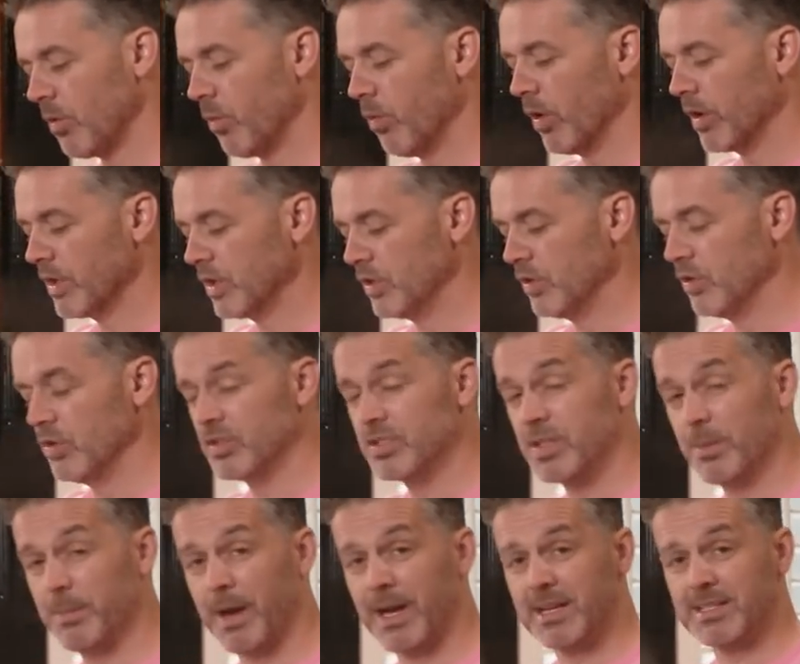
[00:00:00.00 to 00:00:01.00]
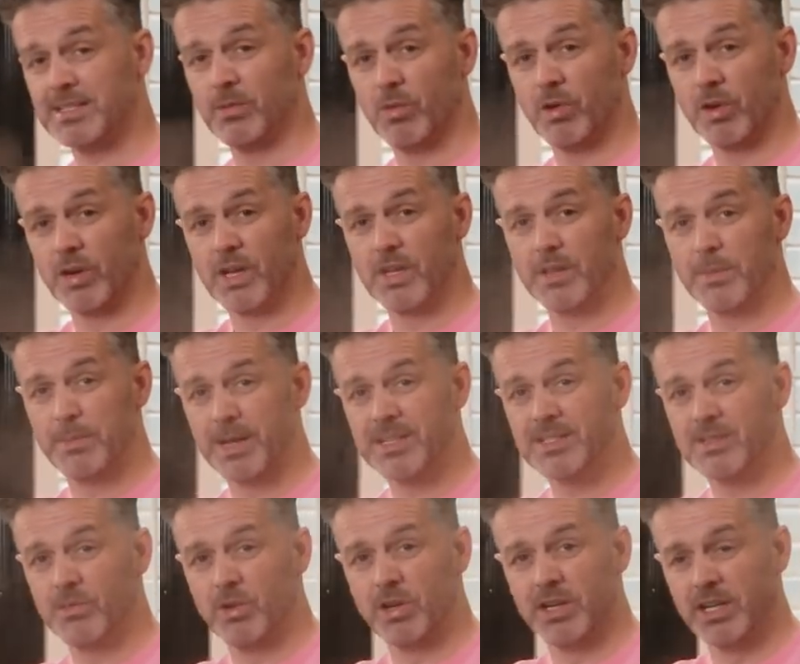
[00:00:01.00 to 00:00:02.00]
I want to use the pasta water, the
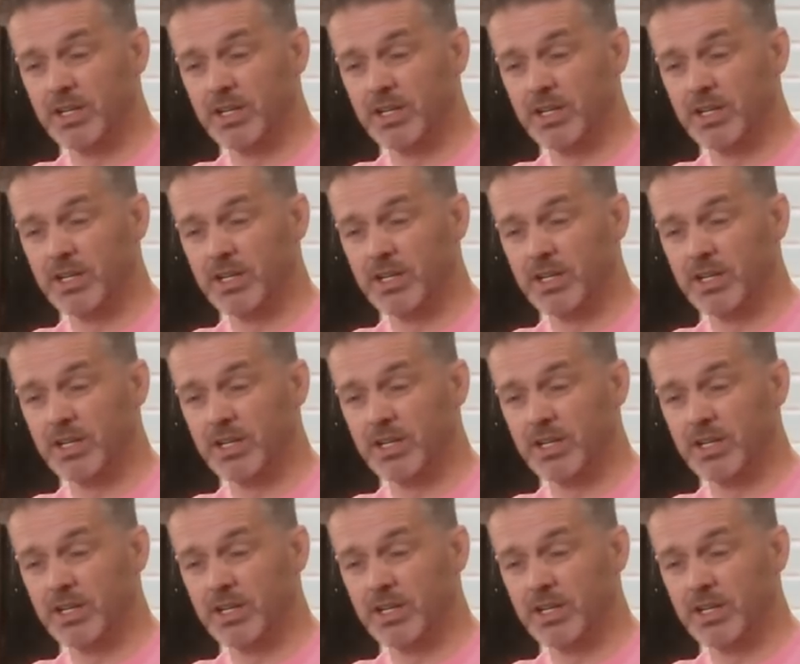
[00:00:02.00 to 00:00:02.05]
pasta water